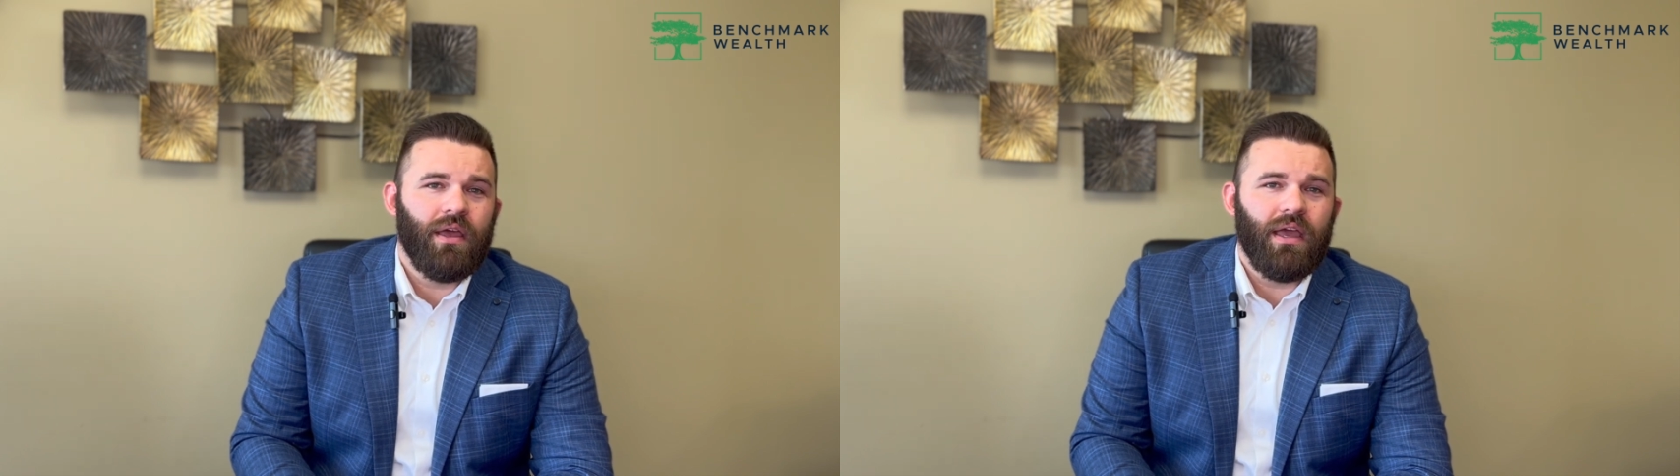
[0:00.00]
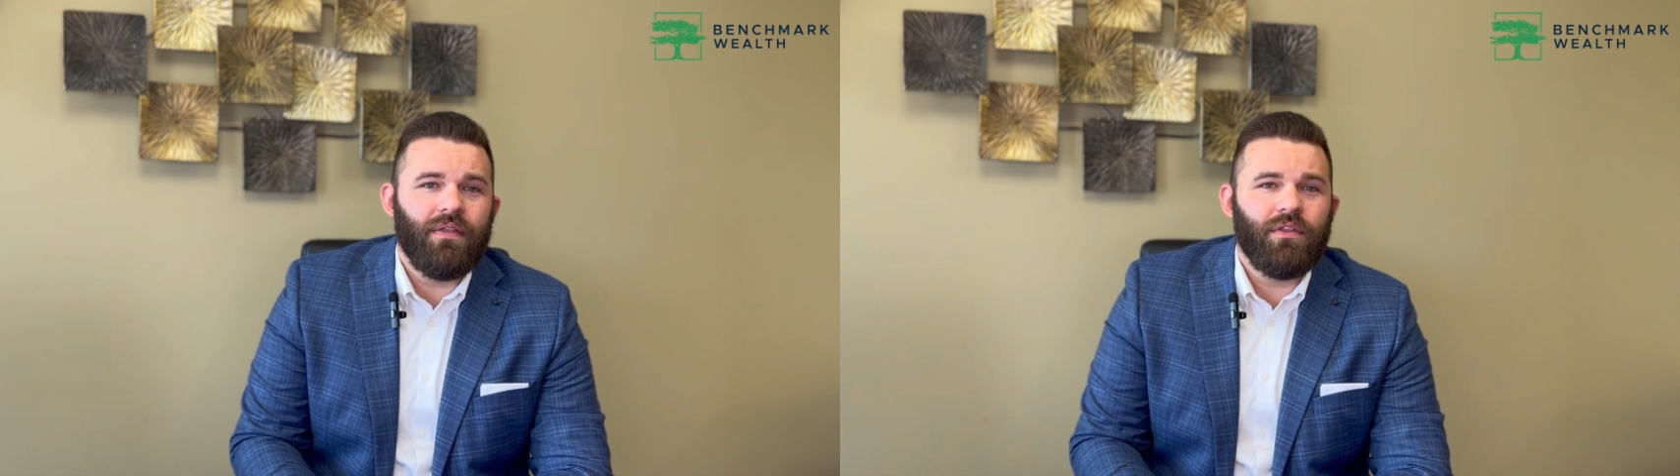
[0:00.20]

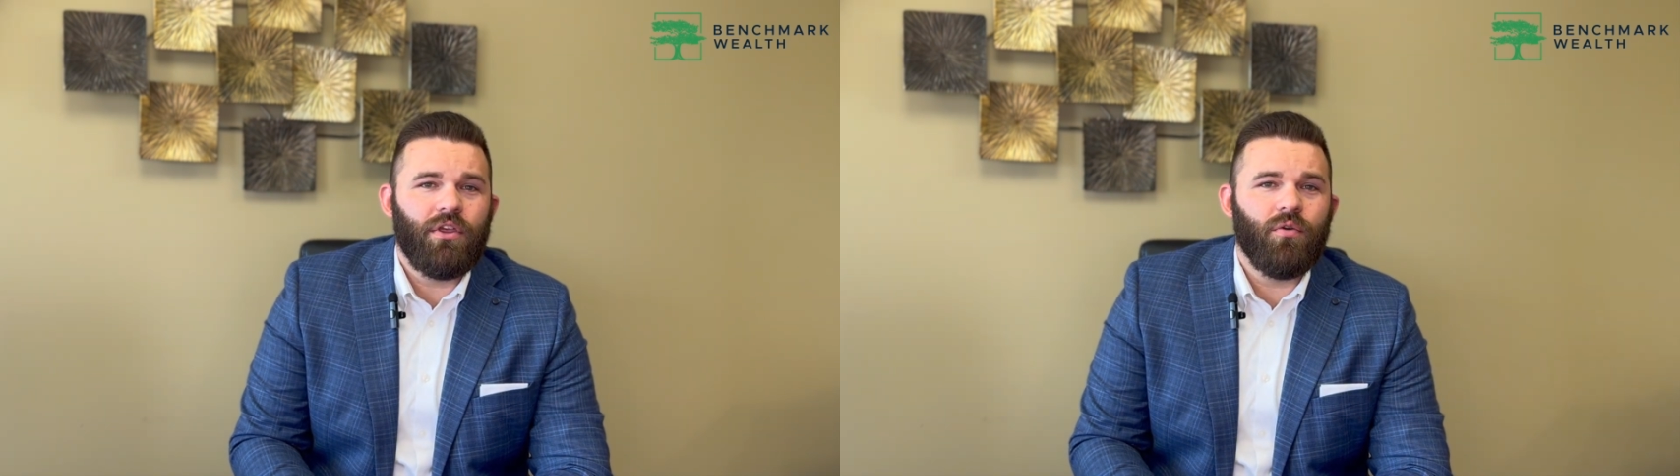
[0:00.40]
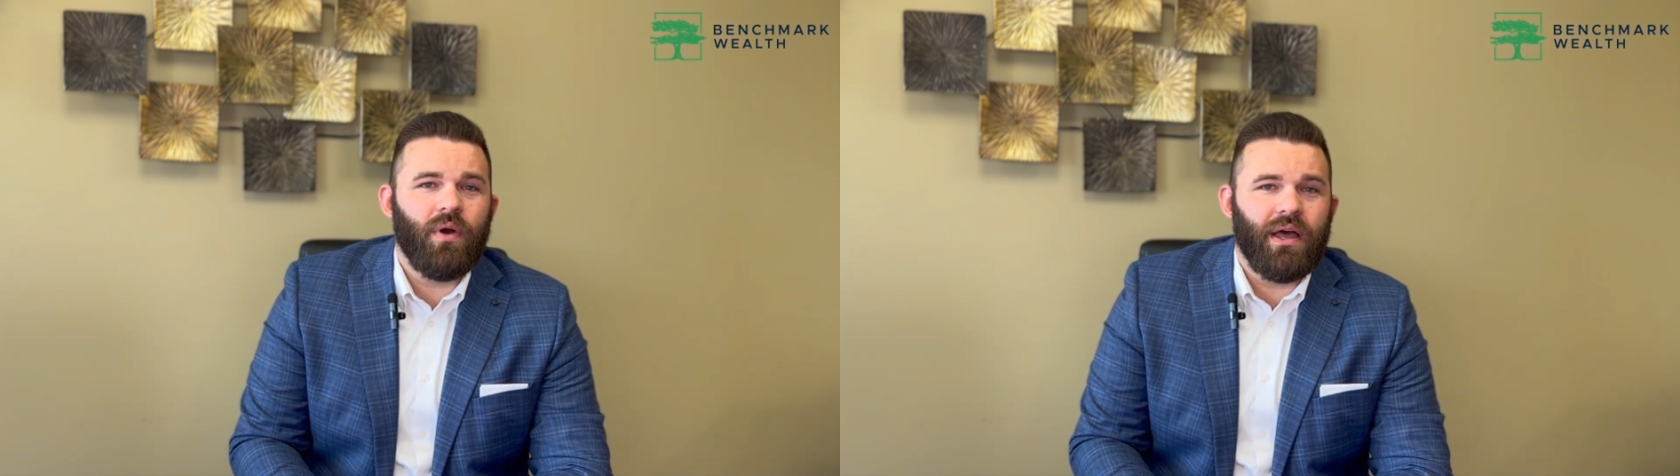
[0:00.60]
In the
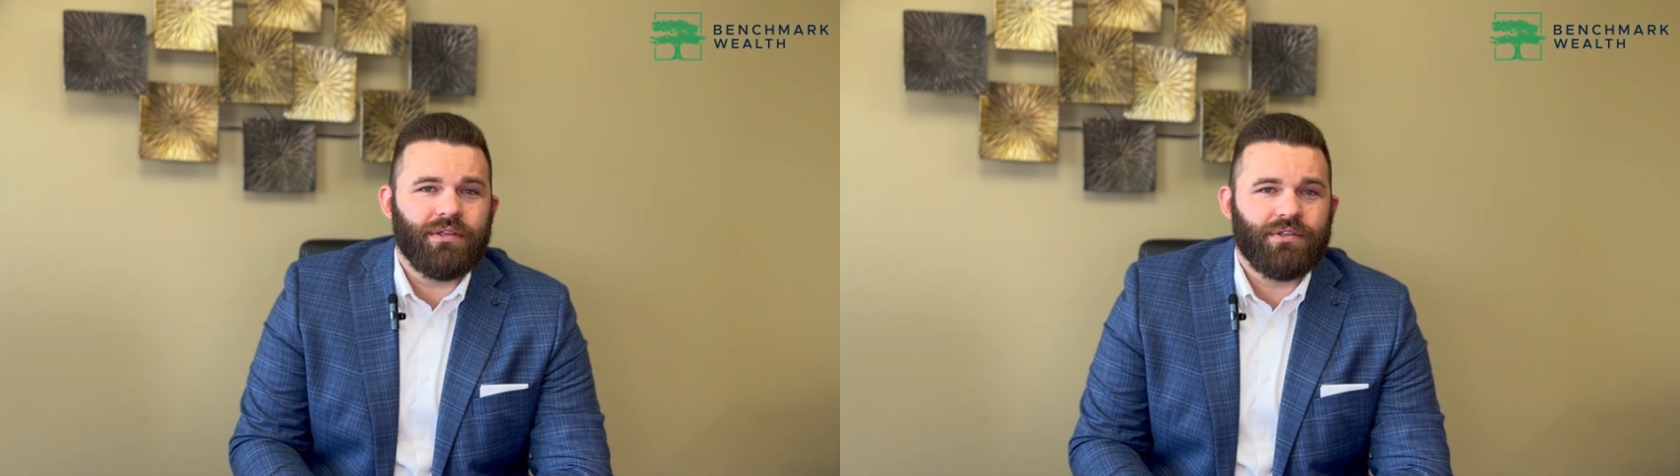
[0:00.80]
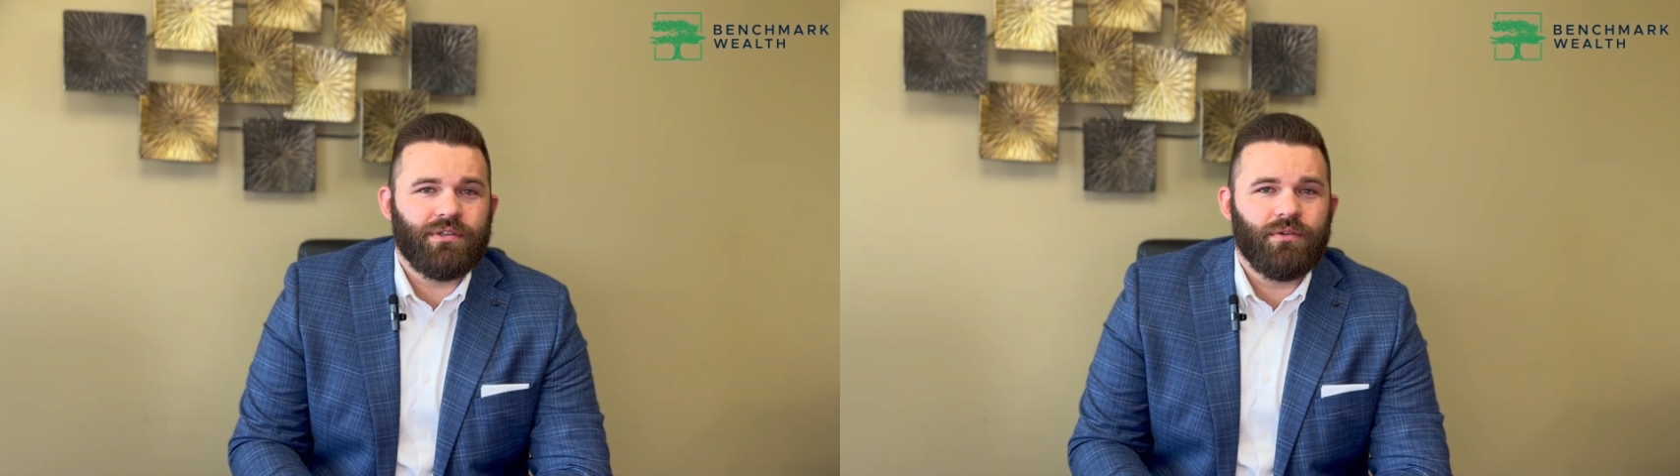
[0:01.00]

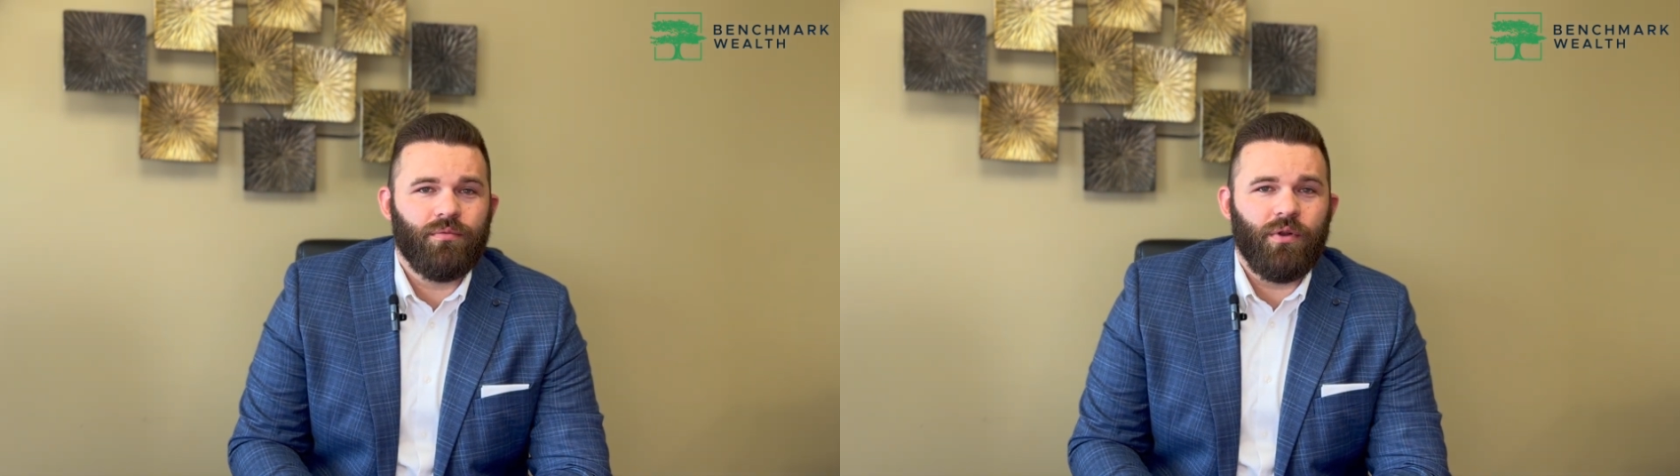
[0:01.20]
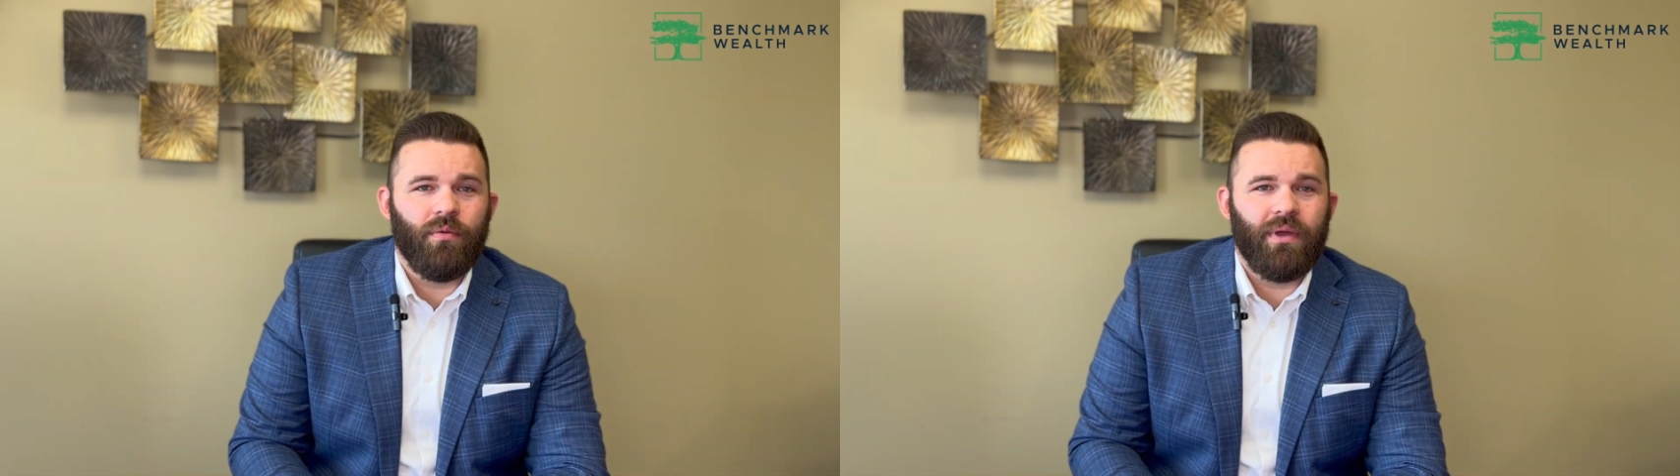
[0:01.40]
U.S.,
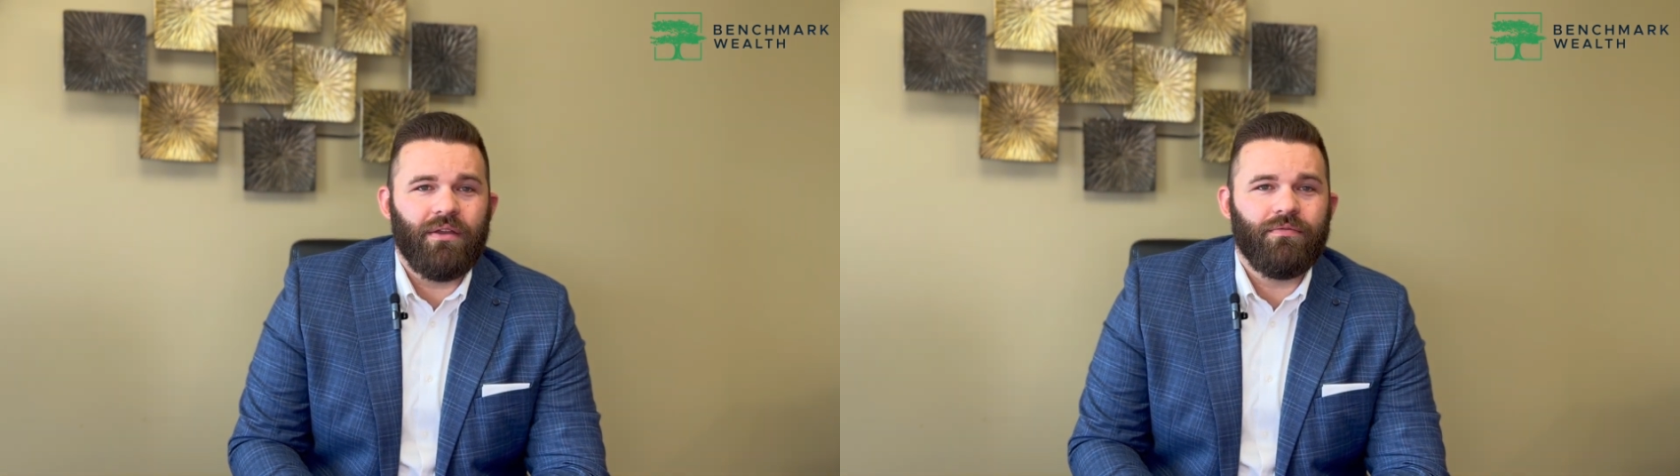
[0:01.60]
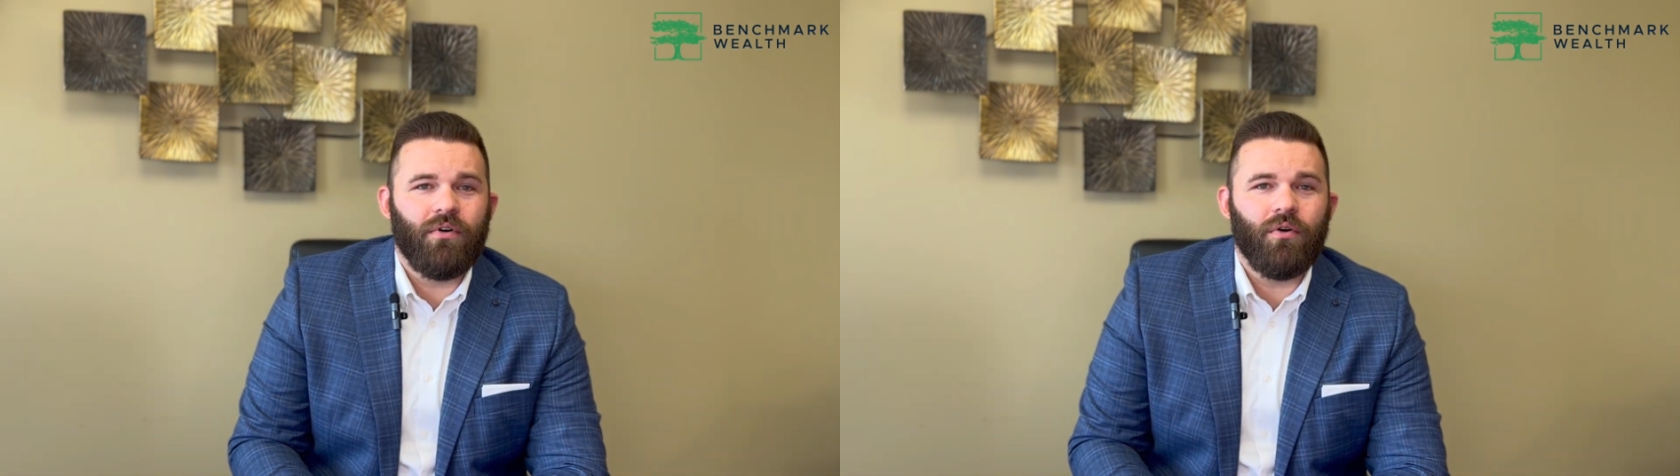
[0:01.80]
we
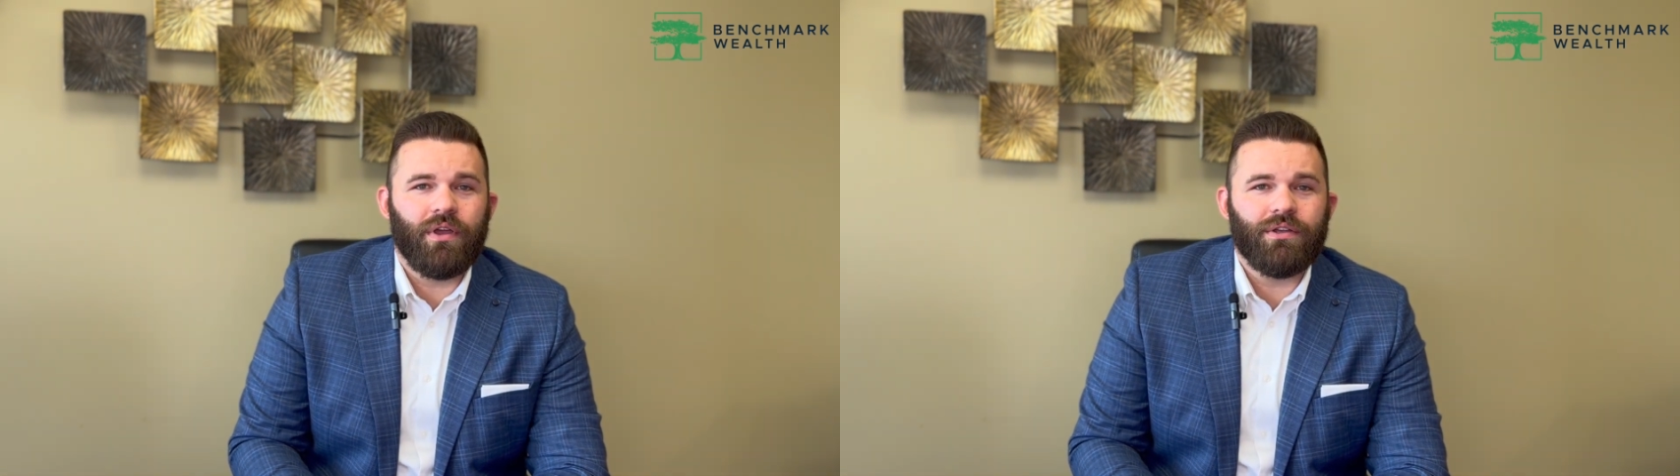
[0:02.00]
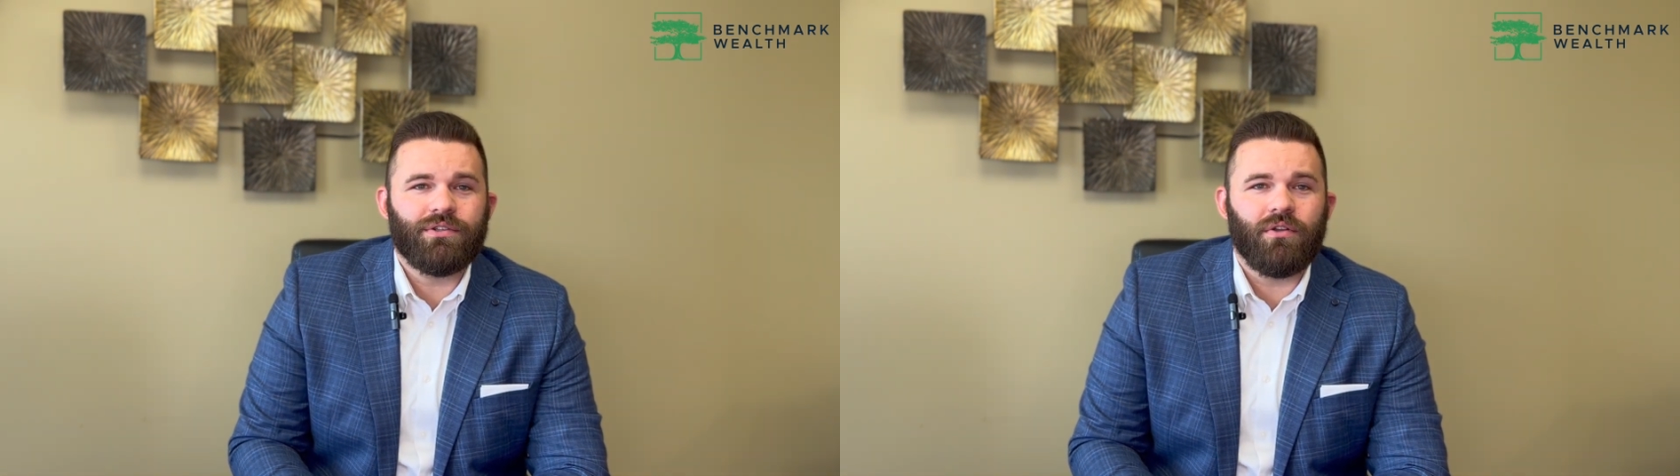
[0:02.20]
remain
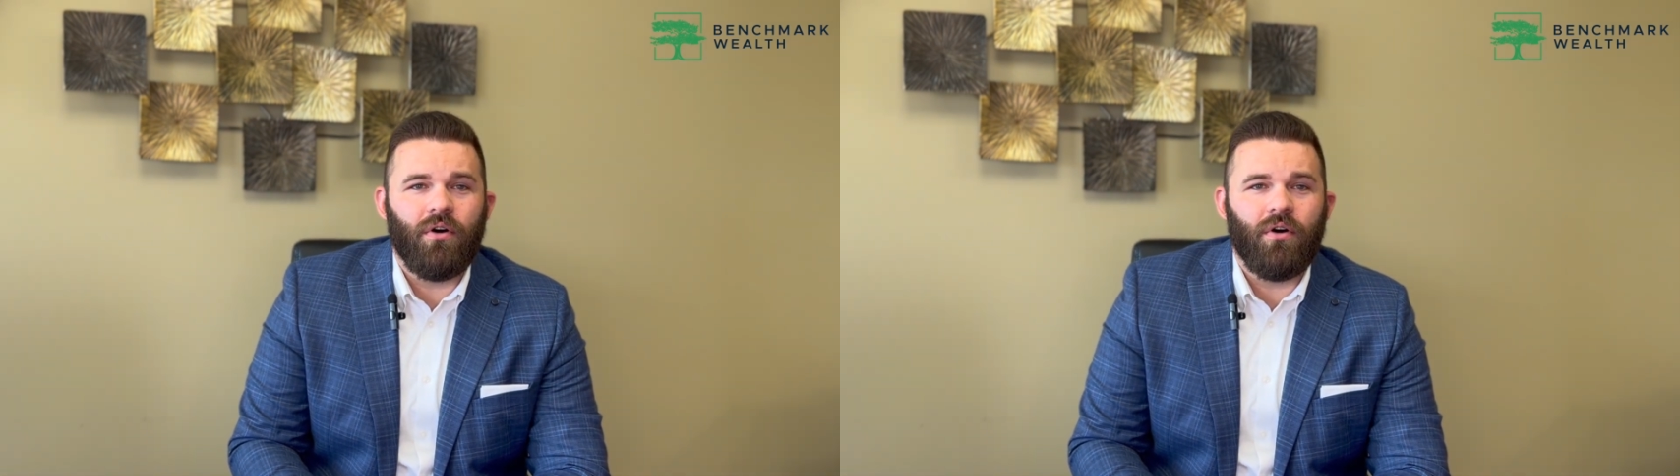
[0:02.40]
focused